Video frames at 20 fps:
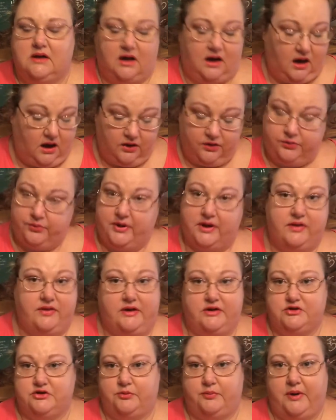all 3 of
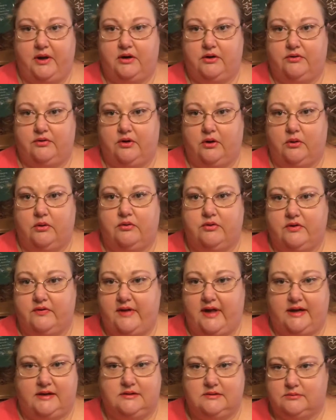these are better though than
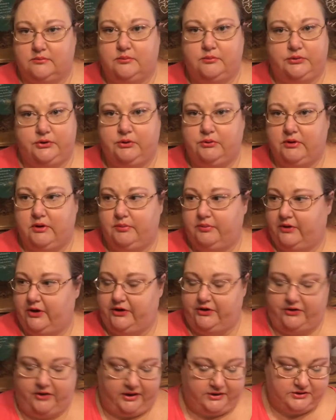that Beauty
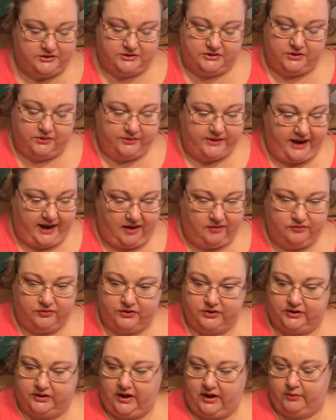Blender. I just don't have
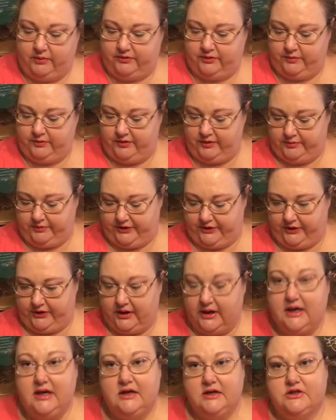good luck with the Beauty Blender.
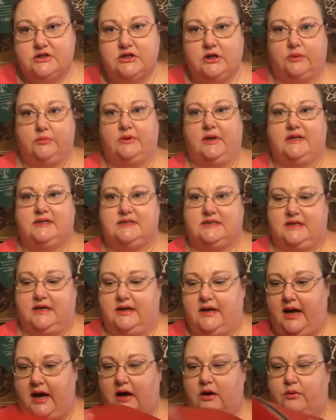So let's
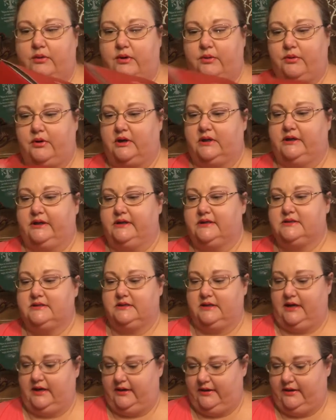see how we work this.